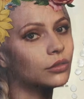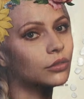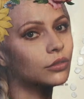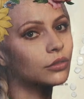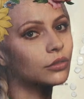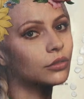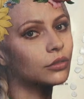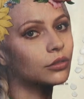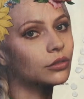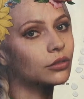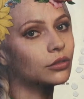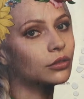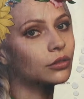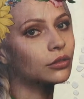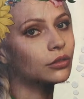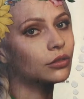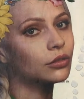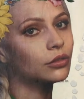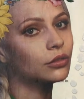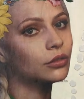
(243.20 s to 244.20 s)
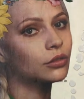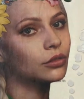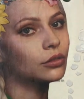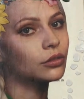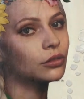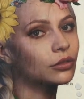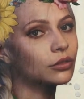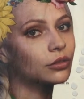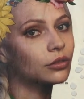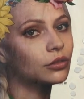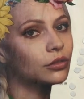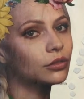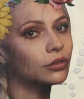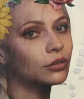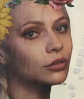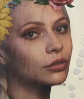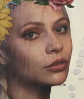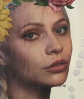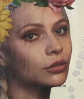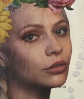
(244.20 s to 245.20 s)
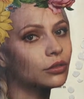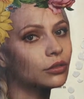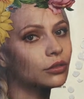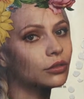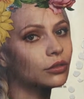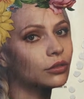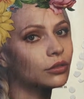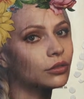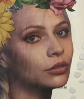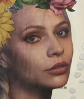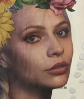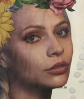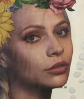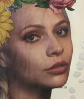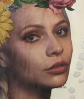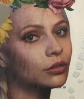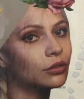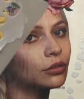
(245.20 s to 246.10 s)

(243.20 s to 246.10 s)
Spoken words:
[no speech]